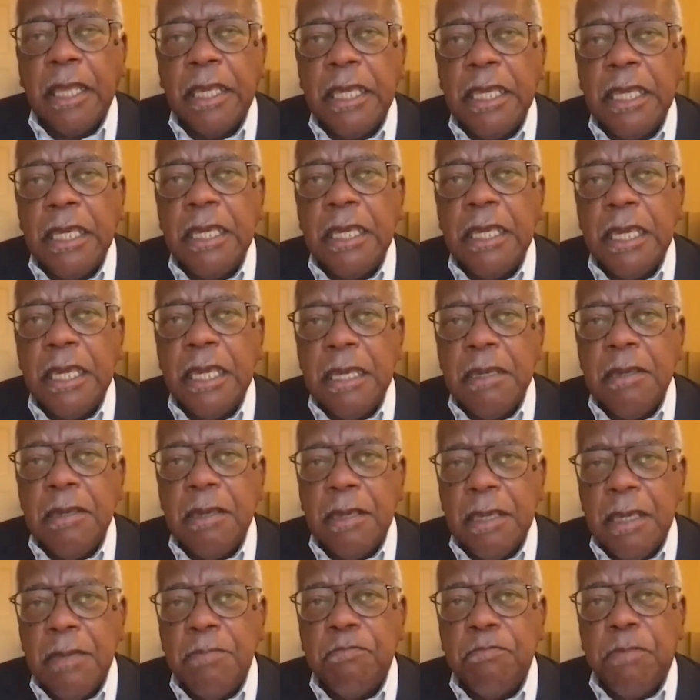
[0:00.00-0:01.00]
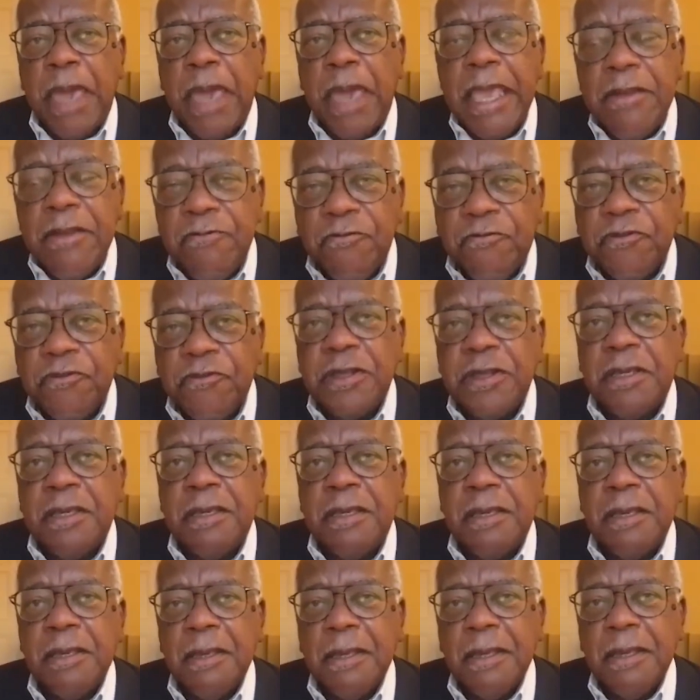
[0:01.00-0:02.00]
he
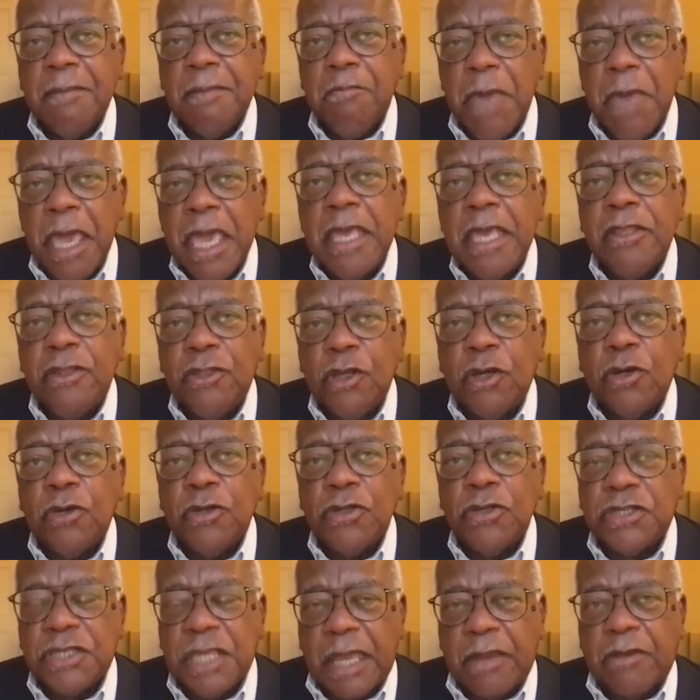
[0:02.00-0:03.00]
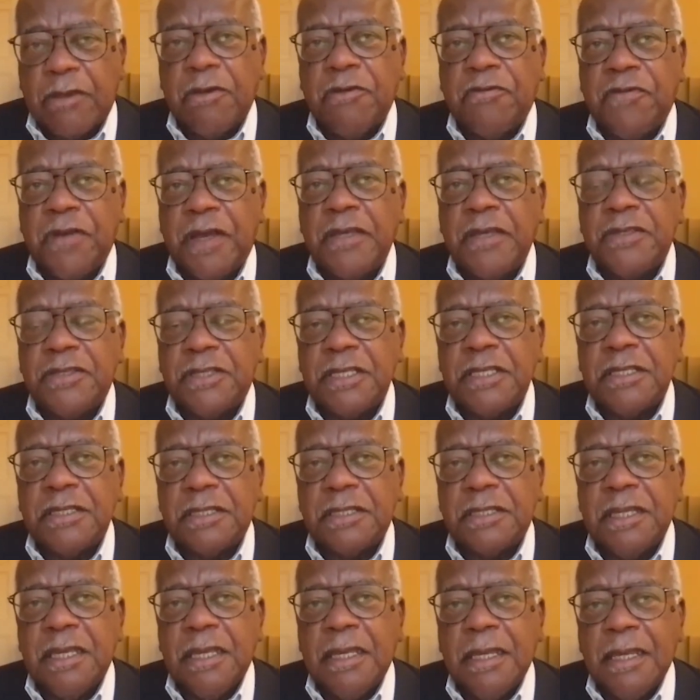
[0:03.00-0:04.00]
painfully made those
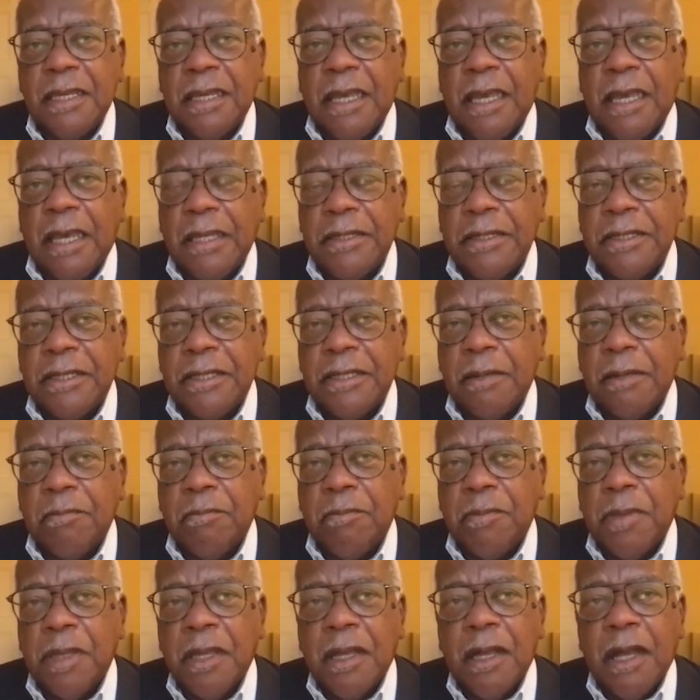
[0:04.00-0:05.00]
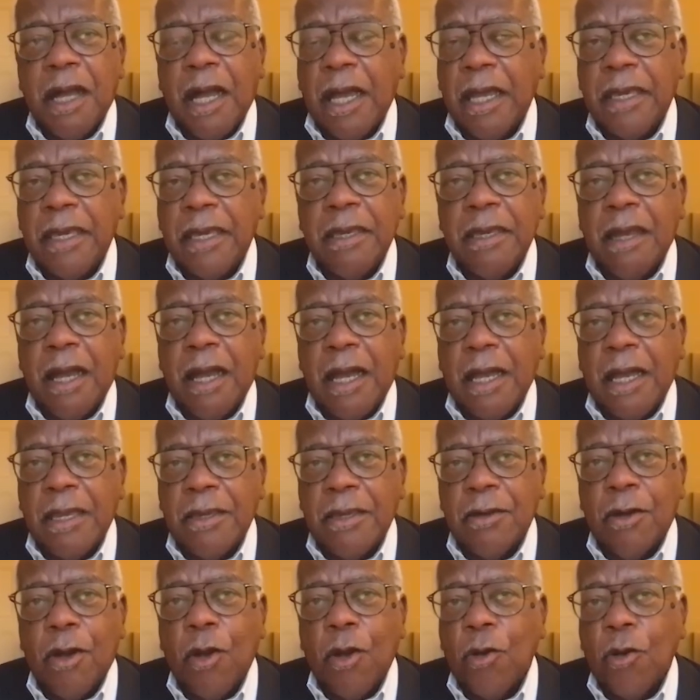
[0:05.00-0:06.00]
sacrifices, and
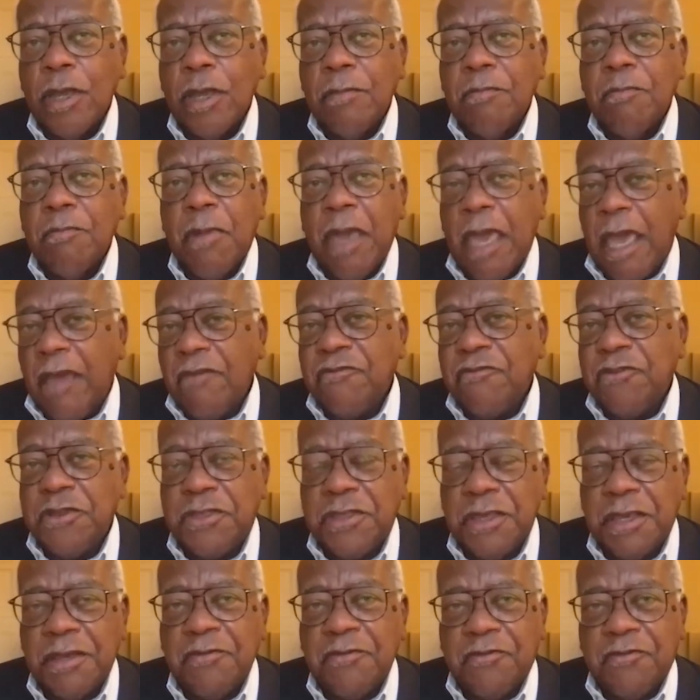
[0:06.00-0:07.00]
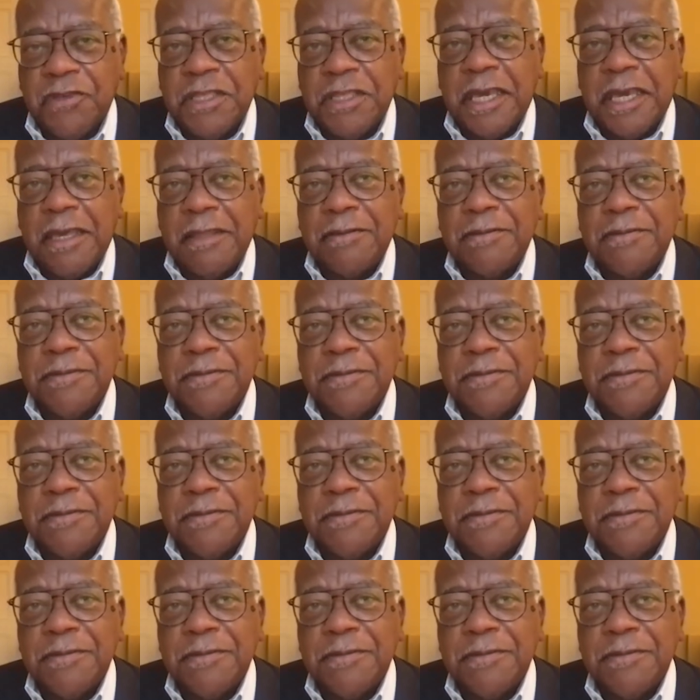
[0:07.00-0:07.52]
I owe him everything for that.